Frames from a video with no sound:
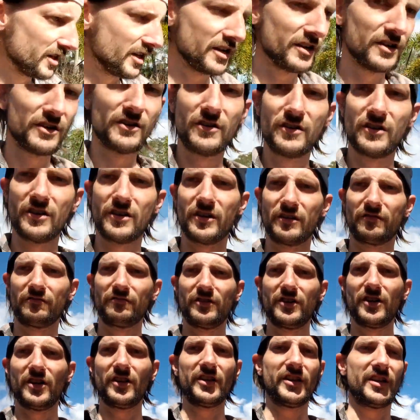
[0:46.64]
get her to
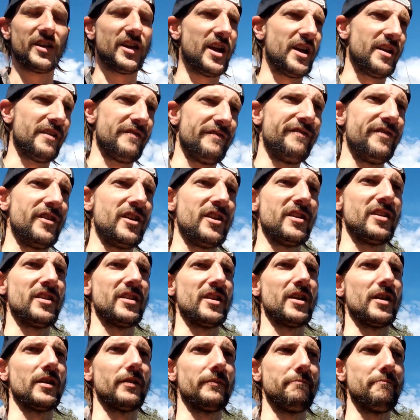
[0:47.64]
really kind of fit in
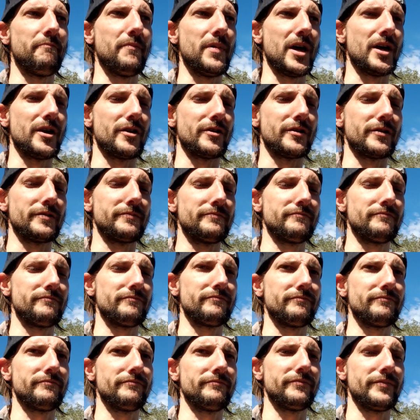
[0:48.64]
there better.
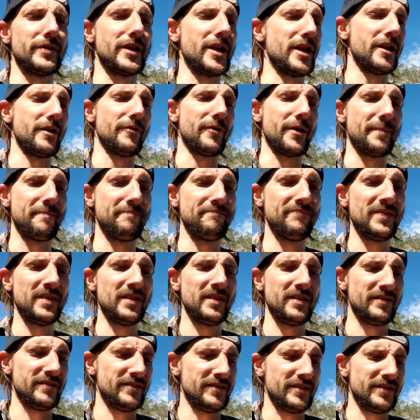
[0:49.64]
But anyway,
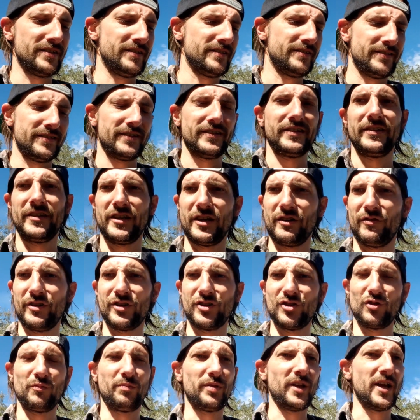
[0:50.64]
the
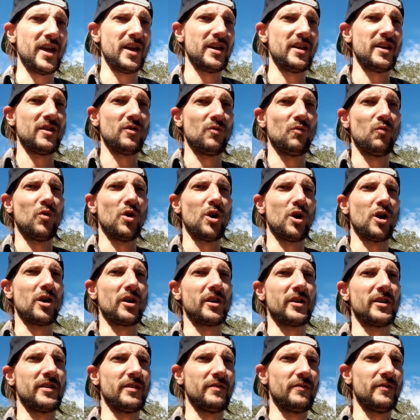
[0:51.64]
original plan didn't work.
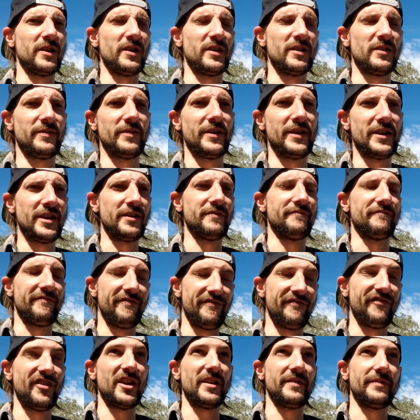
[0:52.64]
It didn't
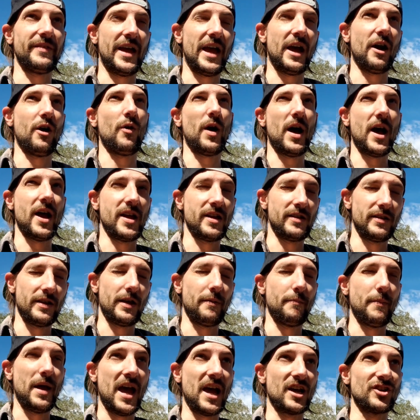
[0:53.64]
fit how I
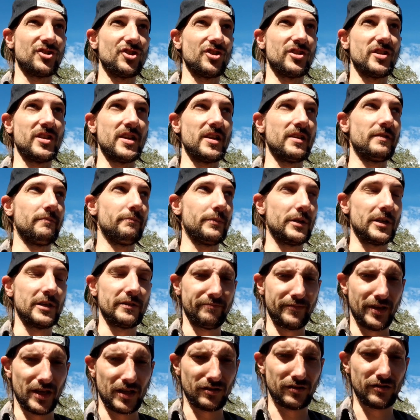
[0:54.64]
imagined it, but
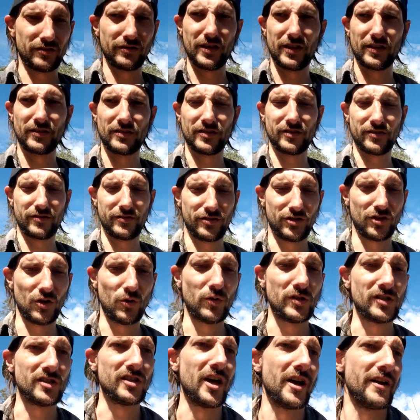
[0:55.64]
that's
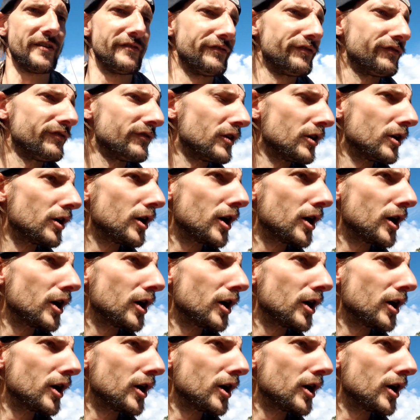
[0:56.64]
so is life.